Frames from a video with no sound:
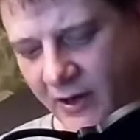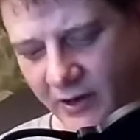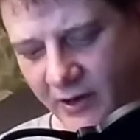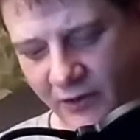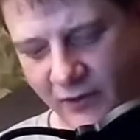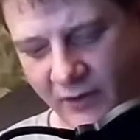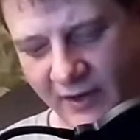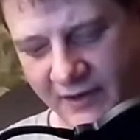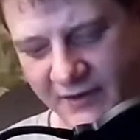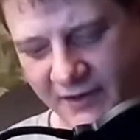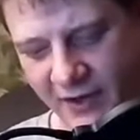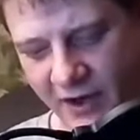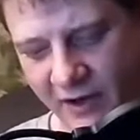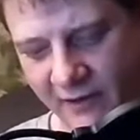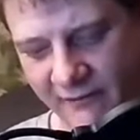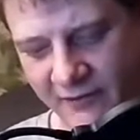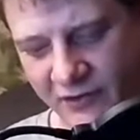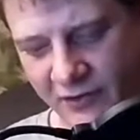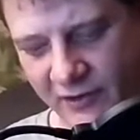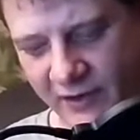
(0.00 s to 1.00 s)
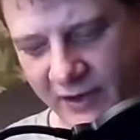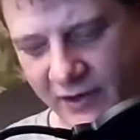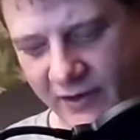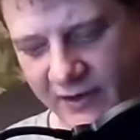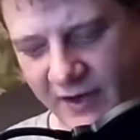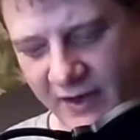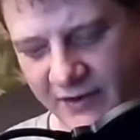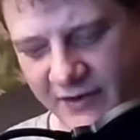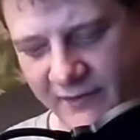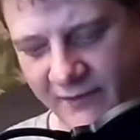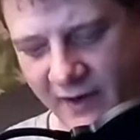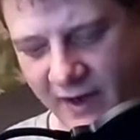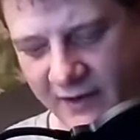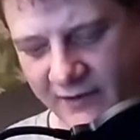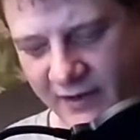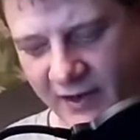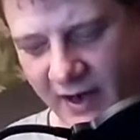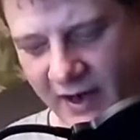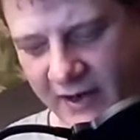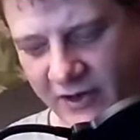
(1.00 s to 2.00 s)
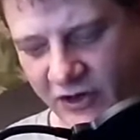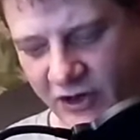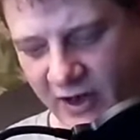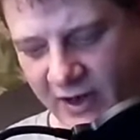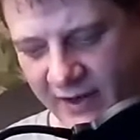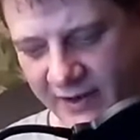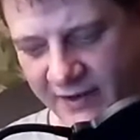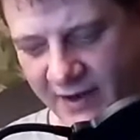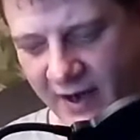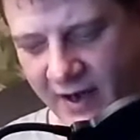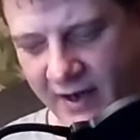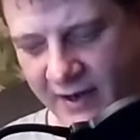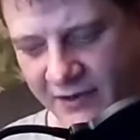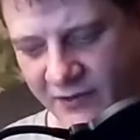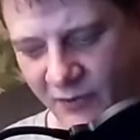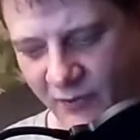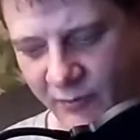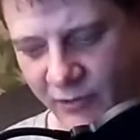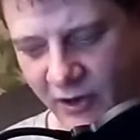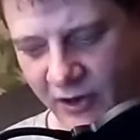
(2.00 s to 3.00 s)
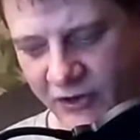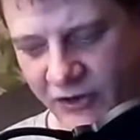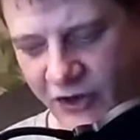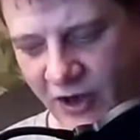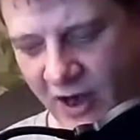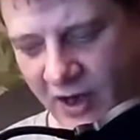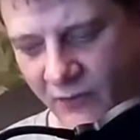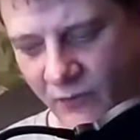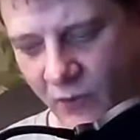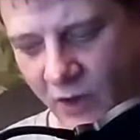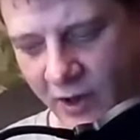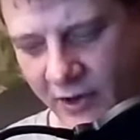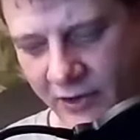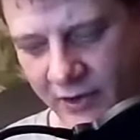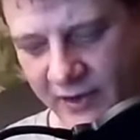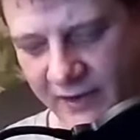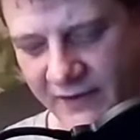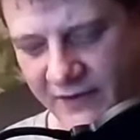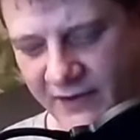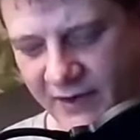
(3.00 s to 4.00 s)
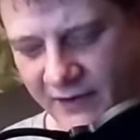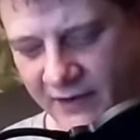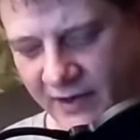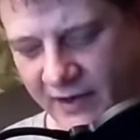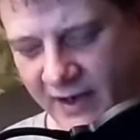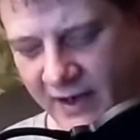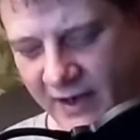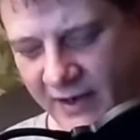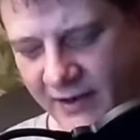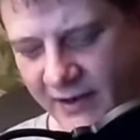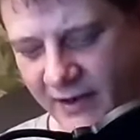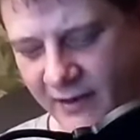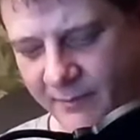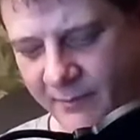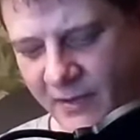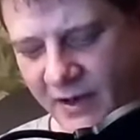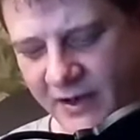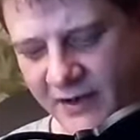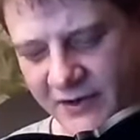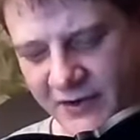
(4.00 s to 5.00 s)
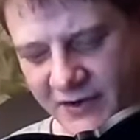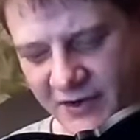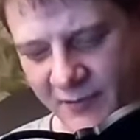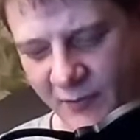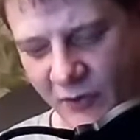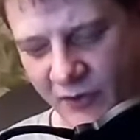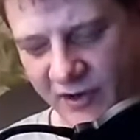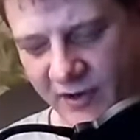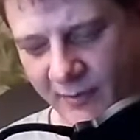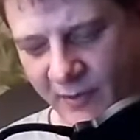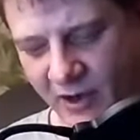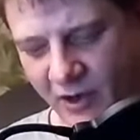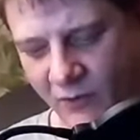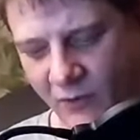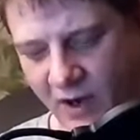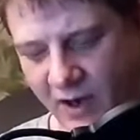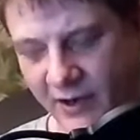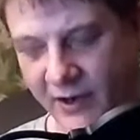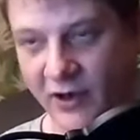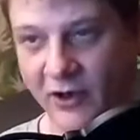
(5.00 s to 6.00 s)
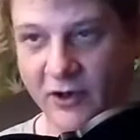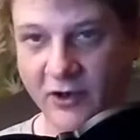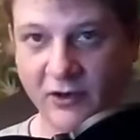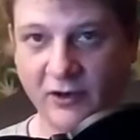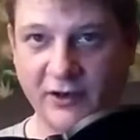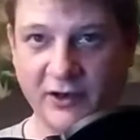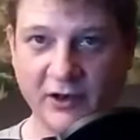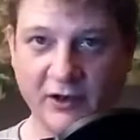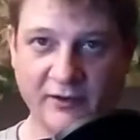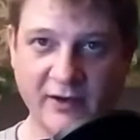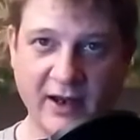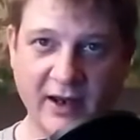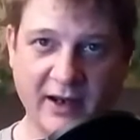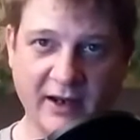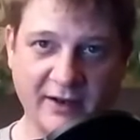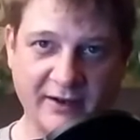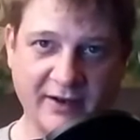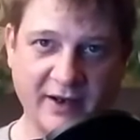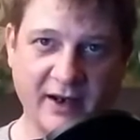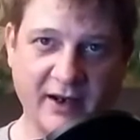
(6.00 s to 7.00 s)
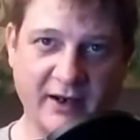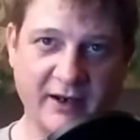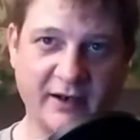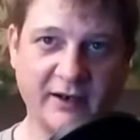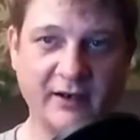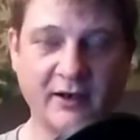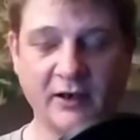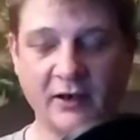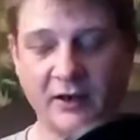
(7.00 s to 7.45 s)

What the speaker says: An arresting officer later testified that Ishak's eyes were bloodshot and watery and said that he had admitted to smoking marijuana earlier that day.